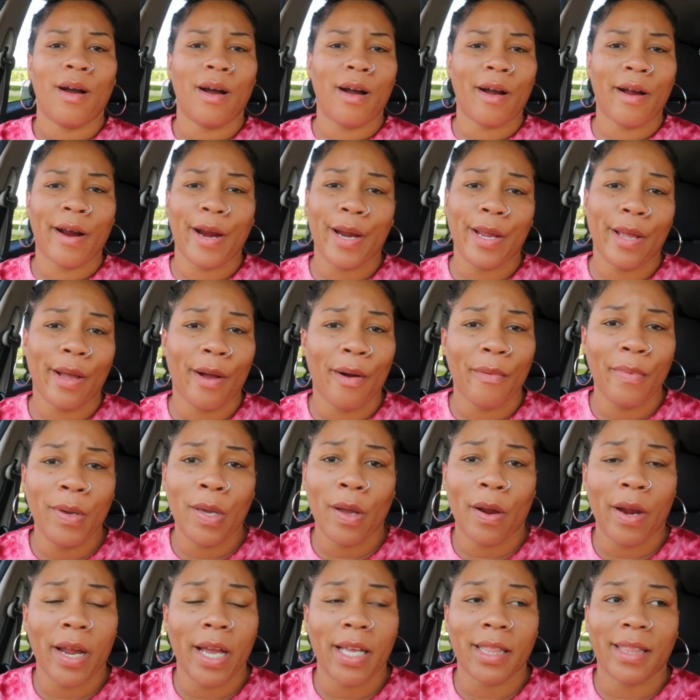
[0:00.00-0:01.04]
All right, y'all, we
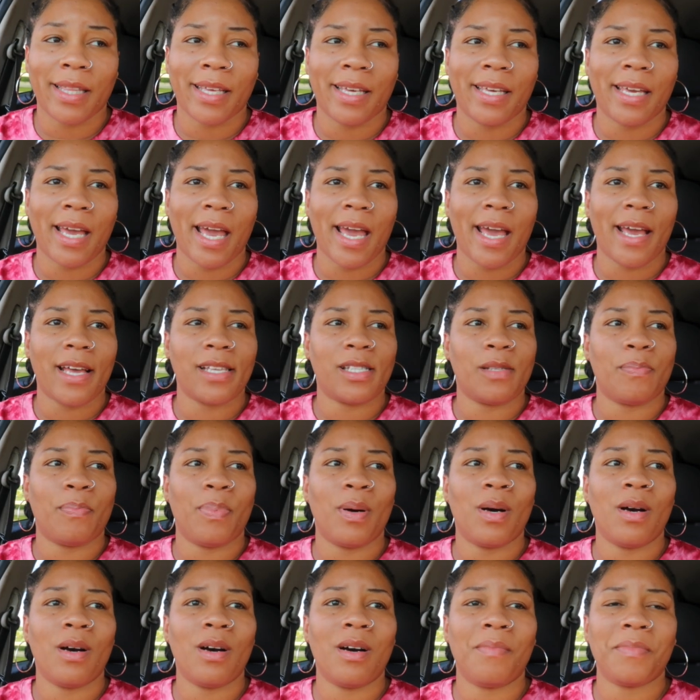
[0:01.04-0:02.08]
are at the gas
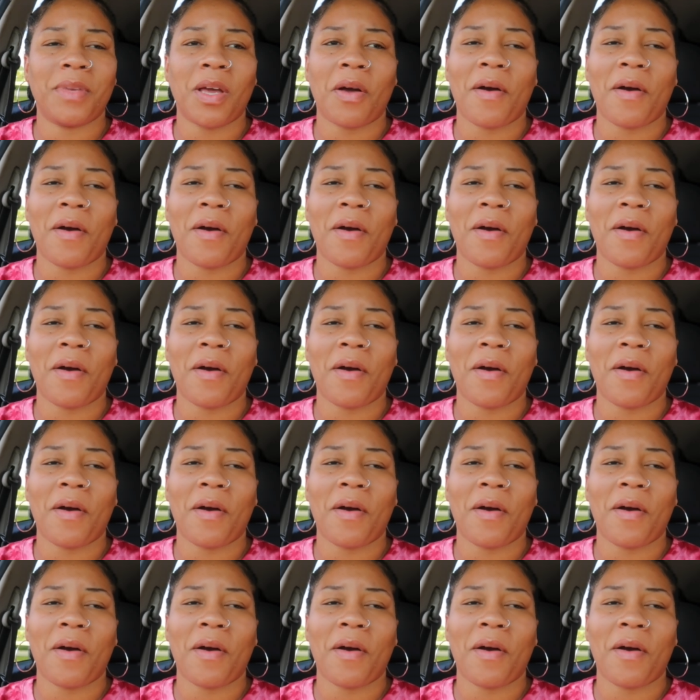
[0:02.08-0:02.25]
pump.